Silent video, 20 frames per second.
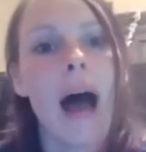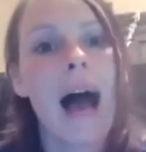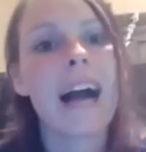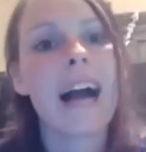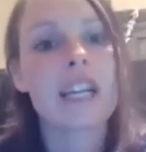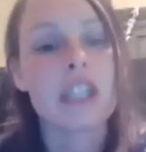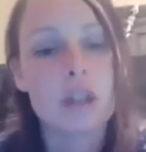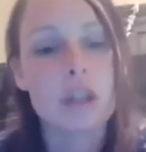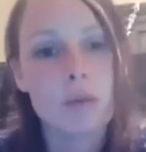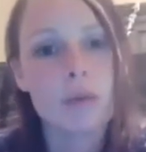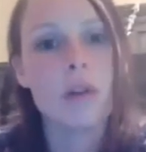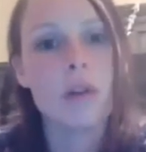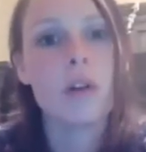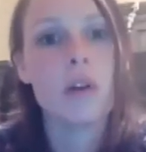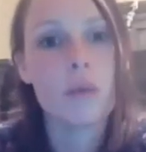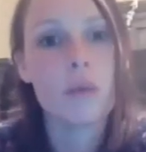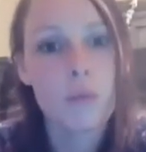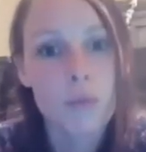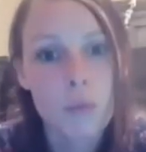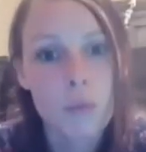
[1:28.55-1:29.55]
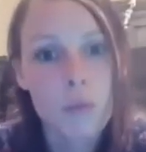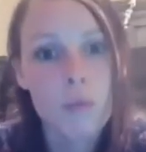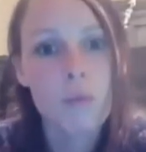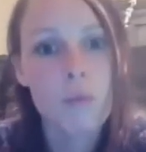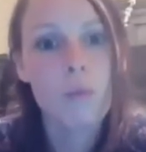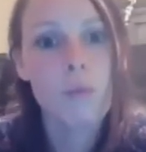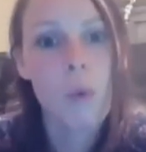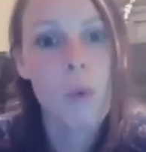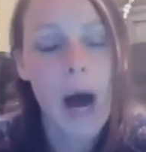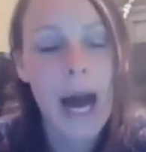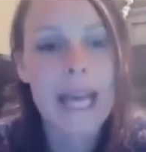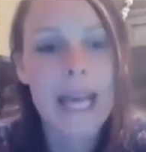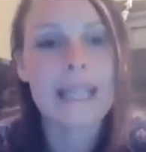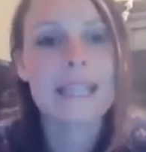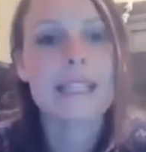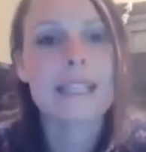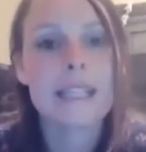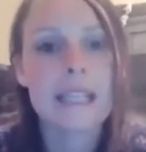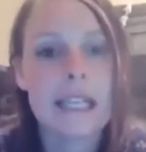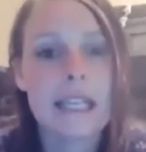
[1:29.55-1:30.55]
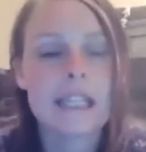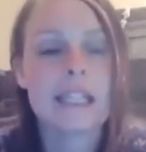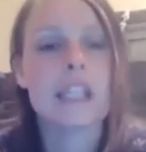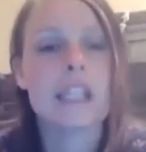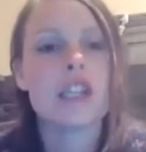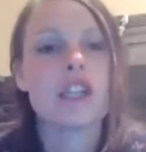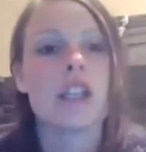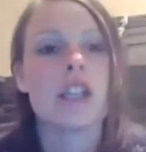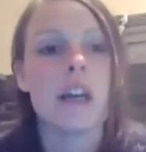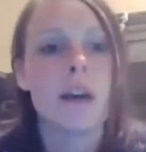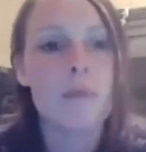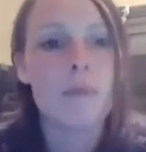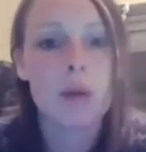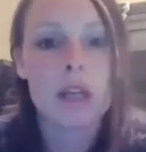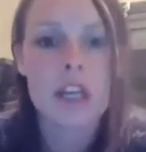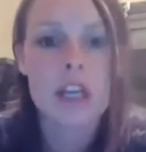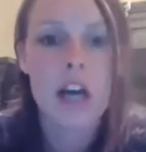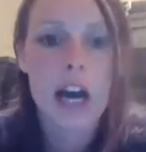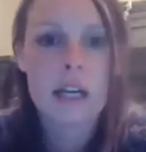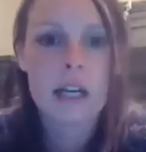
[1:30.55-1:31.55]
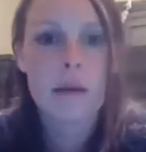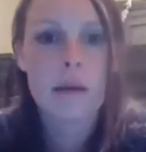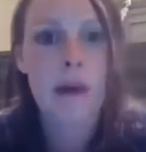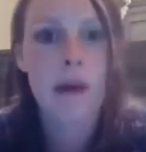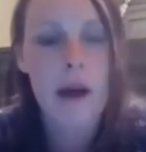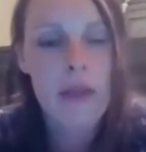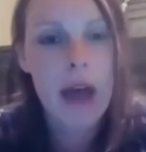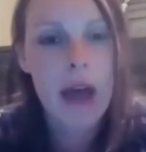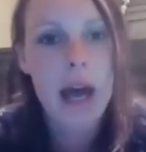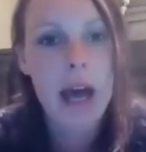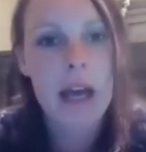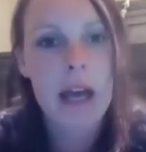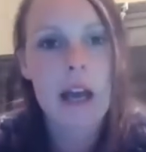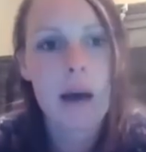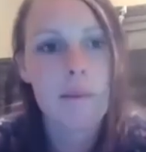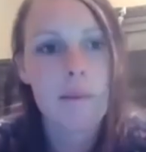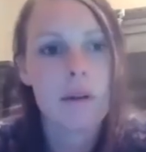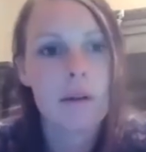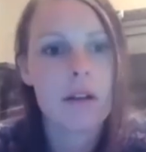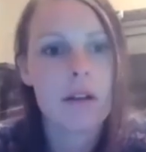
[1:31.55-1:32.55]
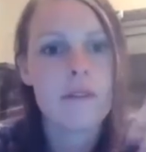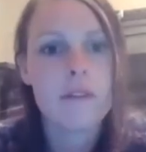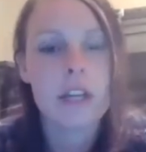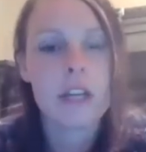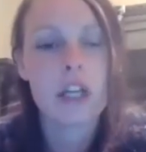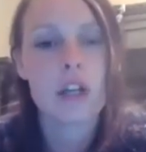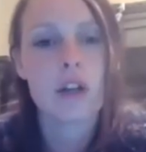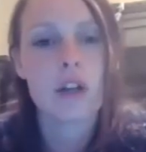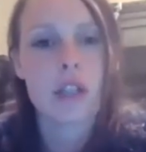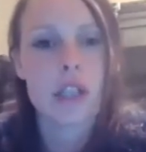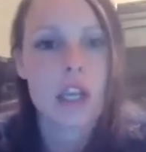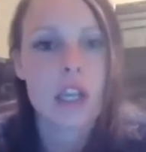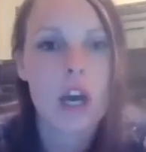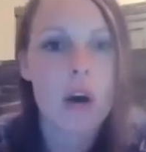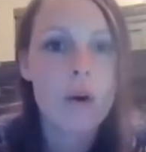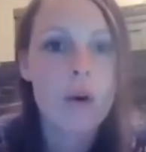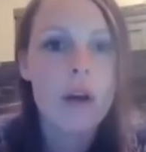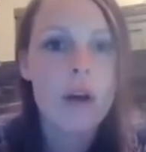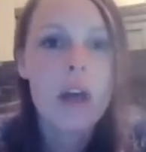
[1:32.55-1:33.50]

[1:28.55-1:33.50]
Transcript: actual white citizenship. We talked about that a couple of videos ago